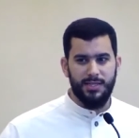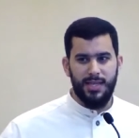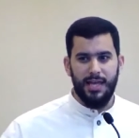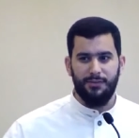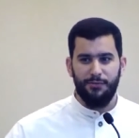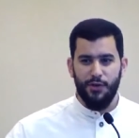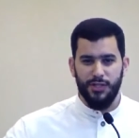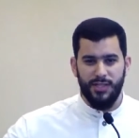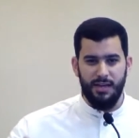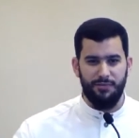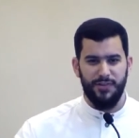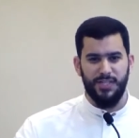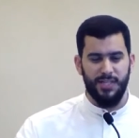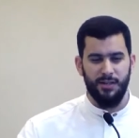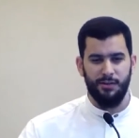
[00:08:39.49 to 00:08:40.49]
us that verse
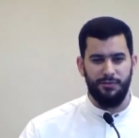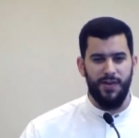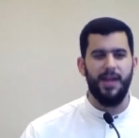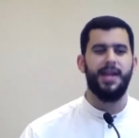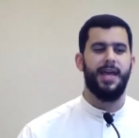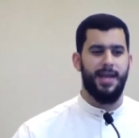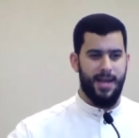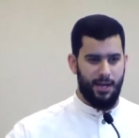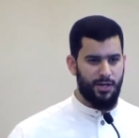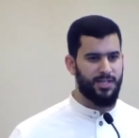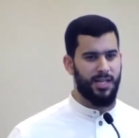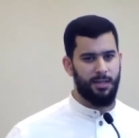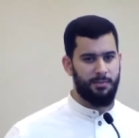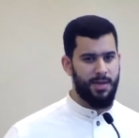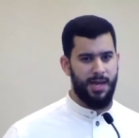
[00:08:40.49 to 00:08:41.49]
every single Friday. Now you're
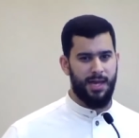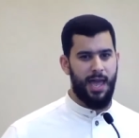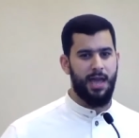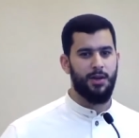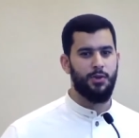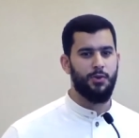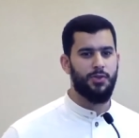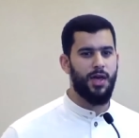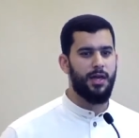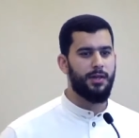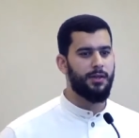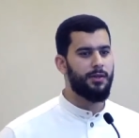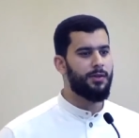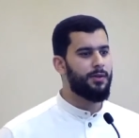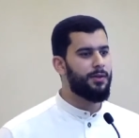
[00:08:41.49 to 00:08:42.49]
telling me I can't do that?